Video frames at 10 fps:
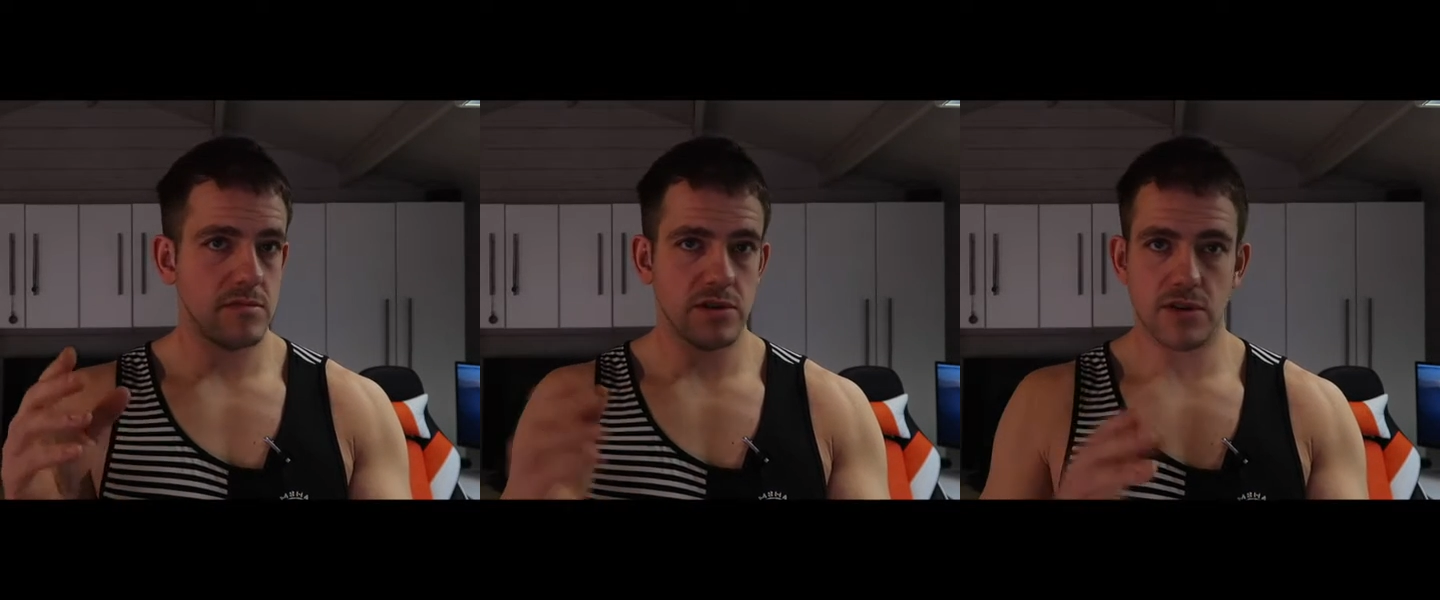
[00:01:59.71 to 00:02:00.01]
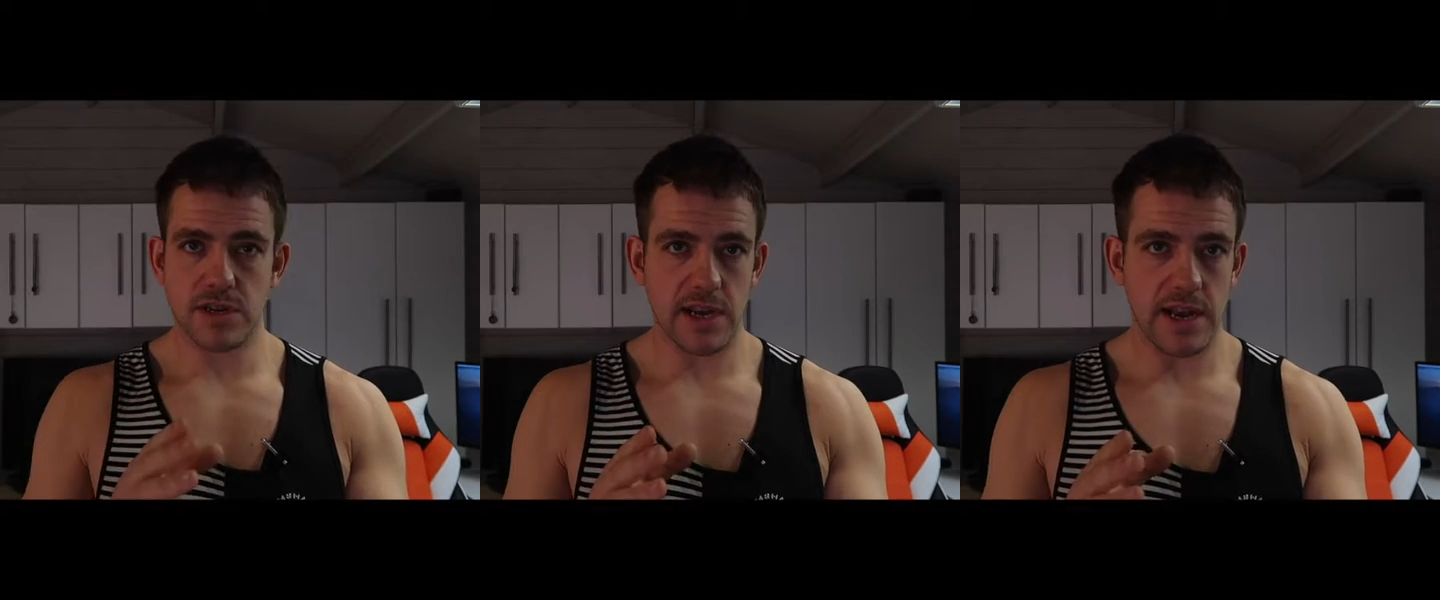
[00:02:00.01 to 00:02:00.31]
You
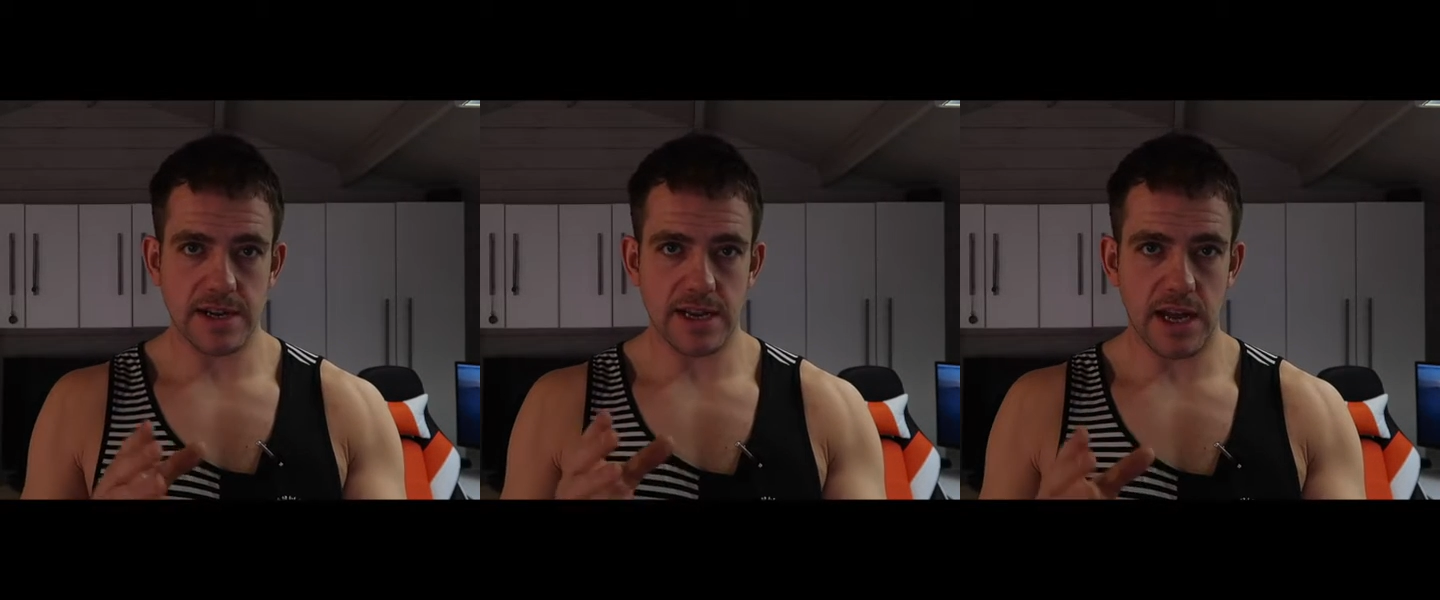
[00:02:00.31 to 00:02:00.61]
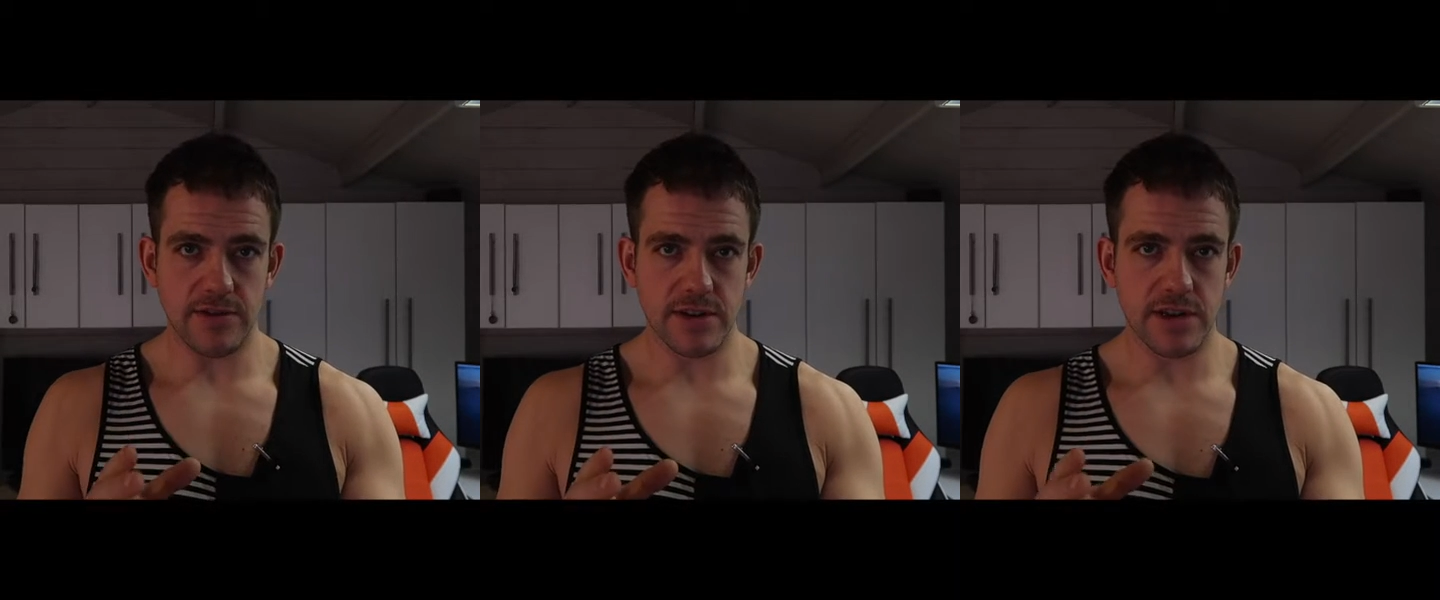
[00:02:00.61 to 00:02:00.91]
just eat less
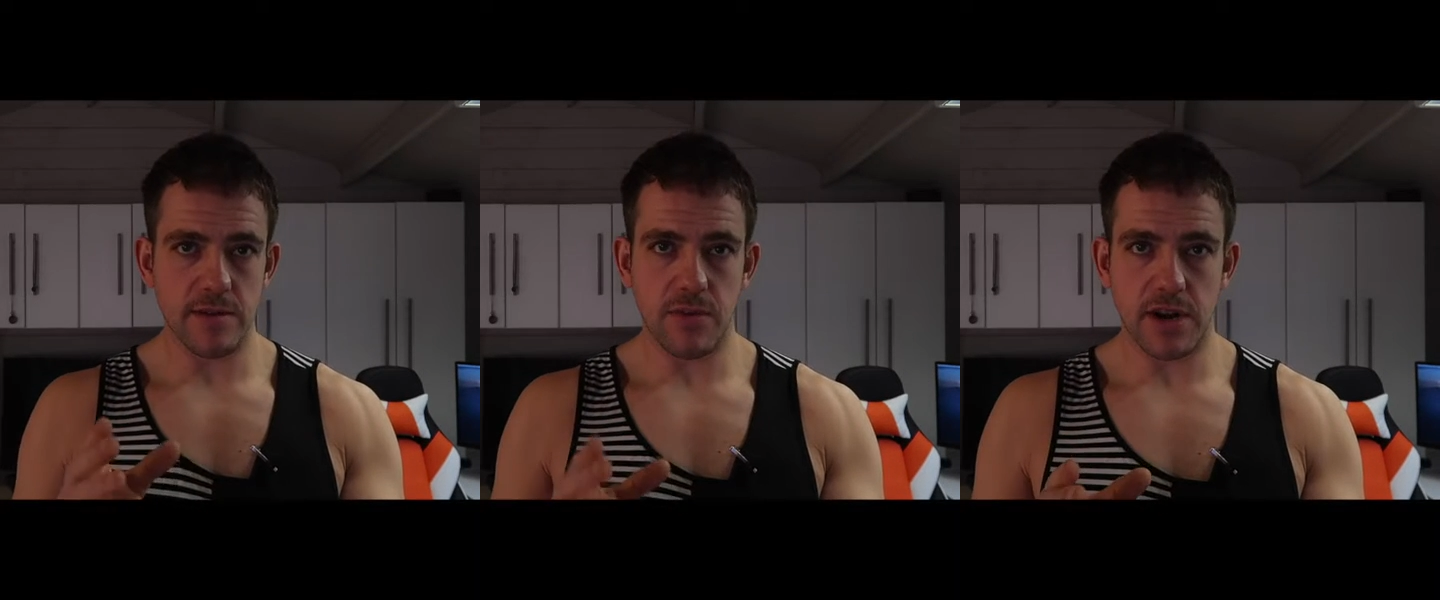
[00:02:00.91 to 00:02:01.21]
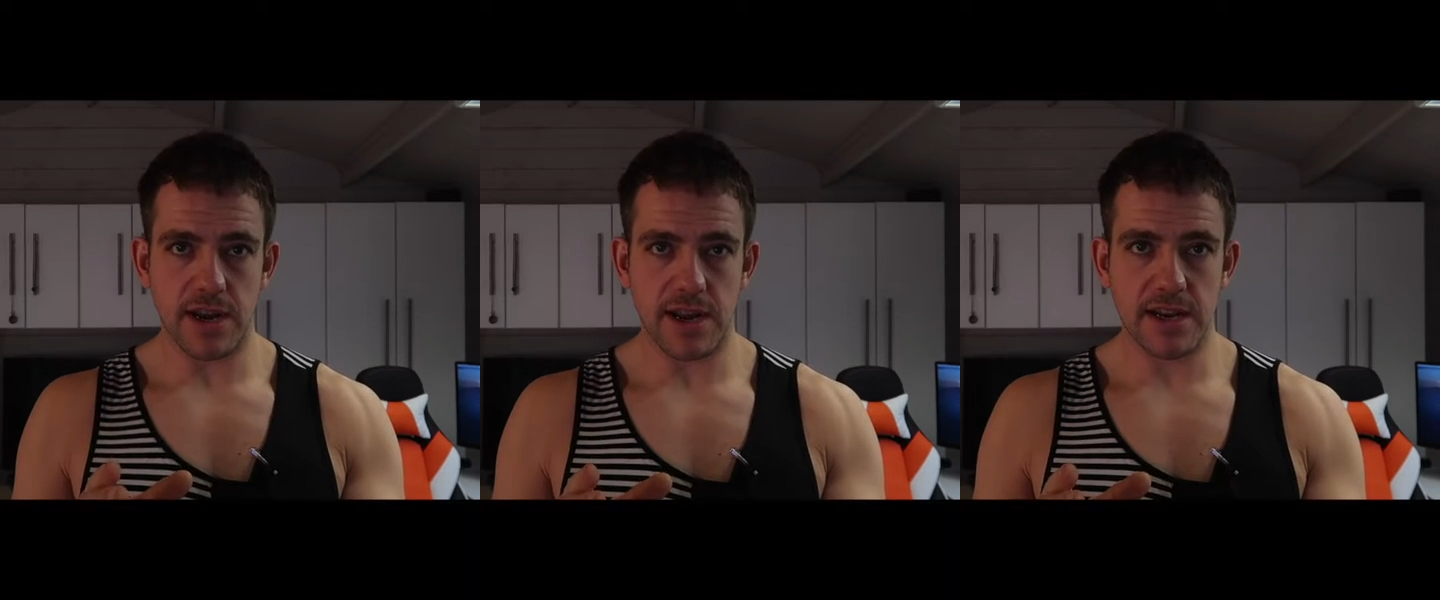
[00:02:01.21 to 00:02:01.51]
calories than your
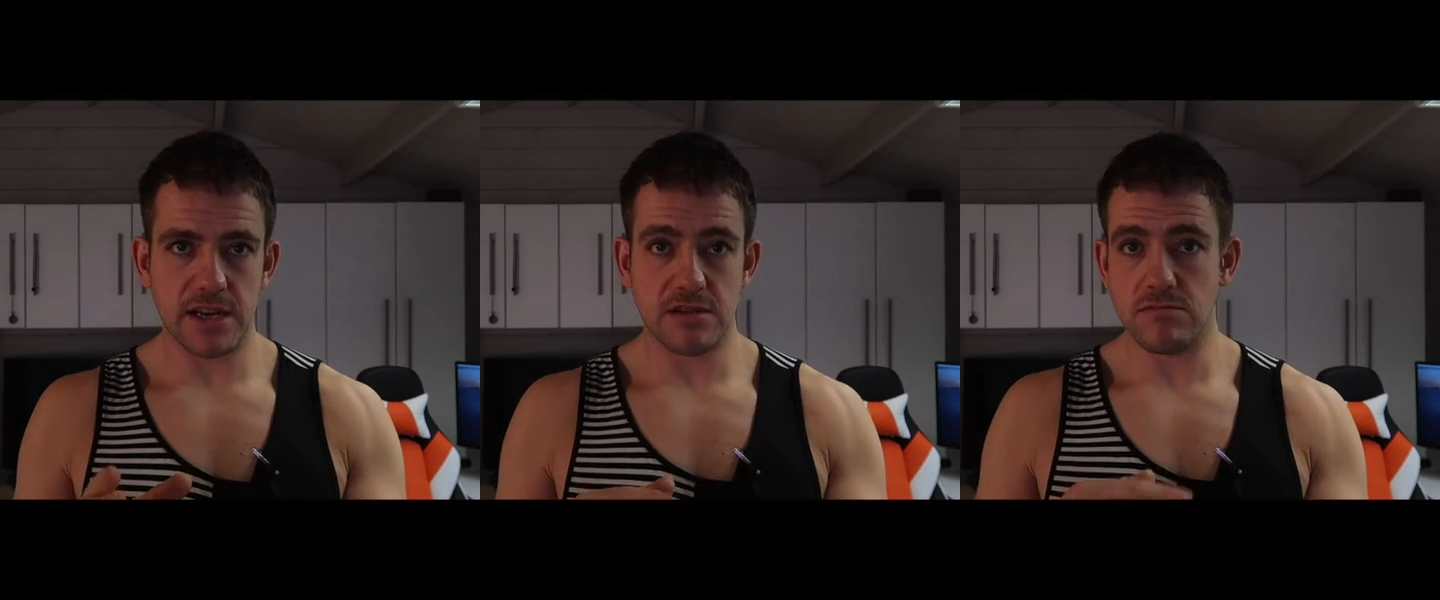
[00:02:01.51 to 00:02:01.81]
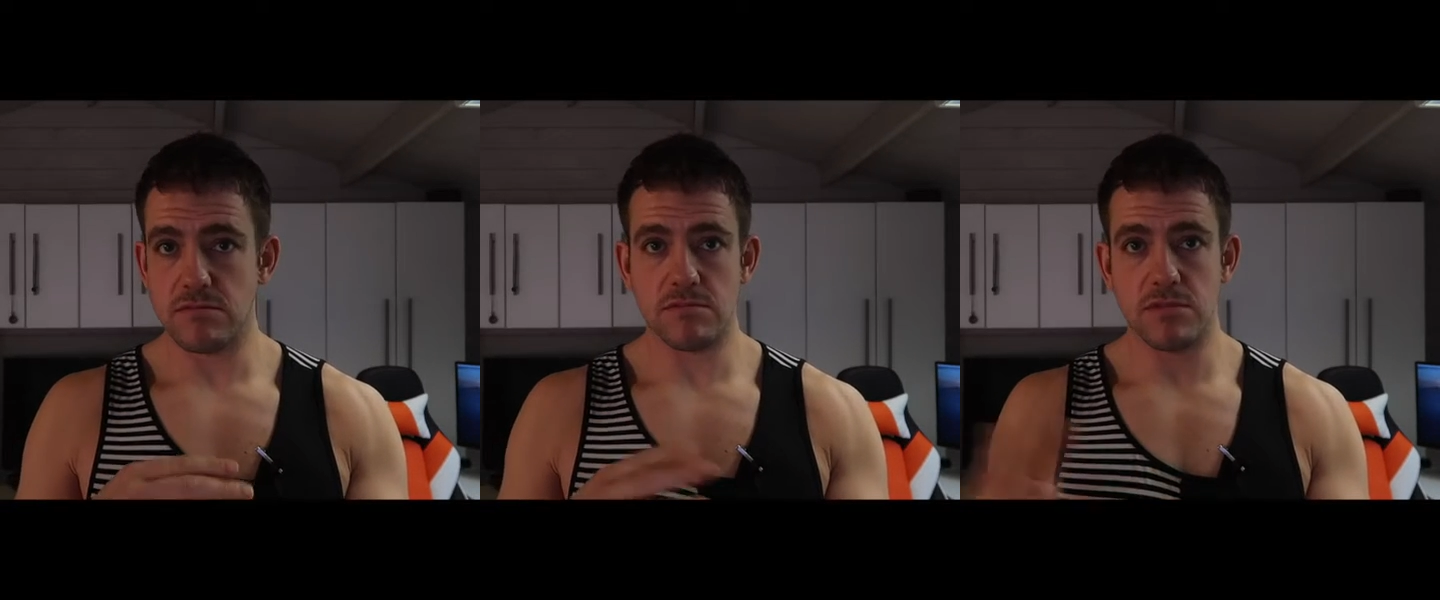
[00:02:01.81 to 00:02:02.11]
body needs,
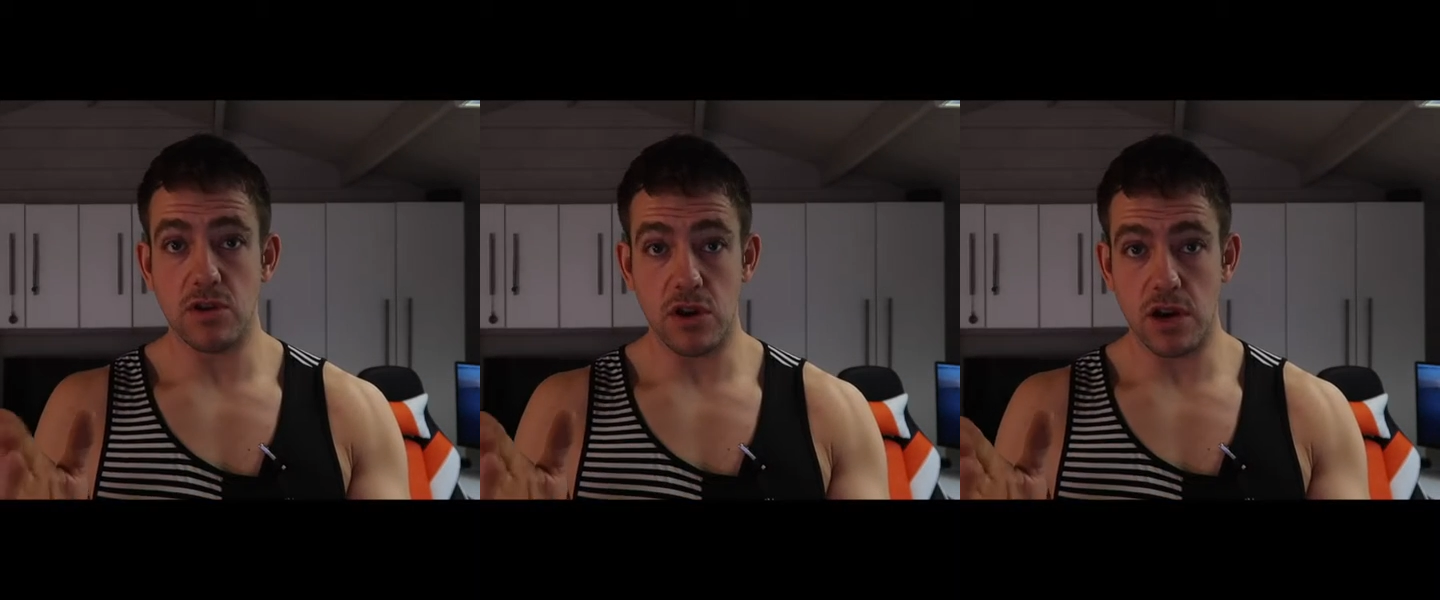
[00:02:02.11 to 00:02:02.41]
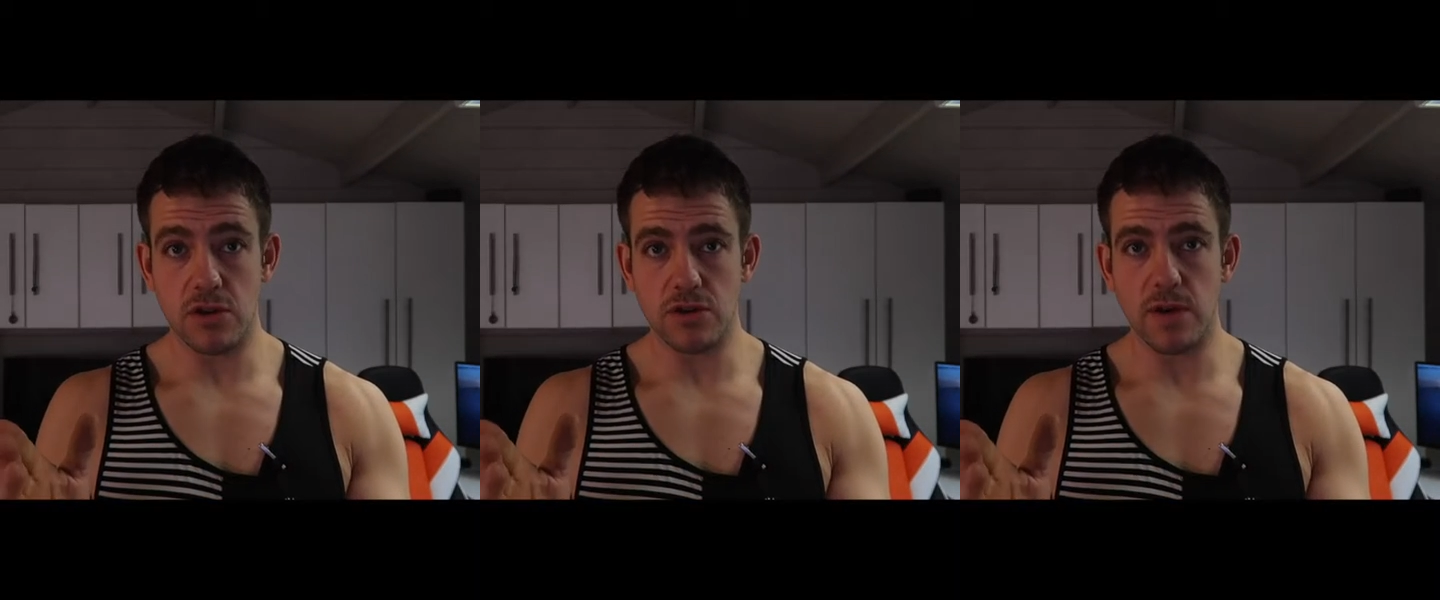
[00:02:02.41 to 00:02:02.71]
you're going to lose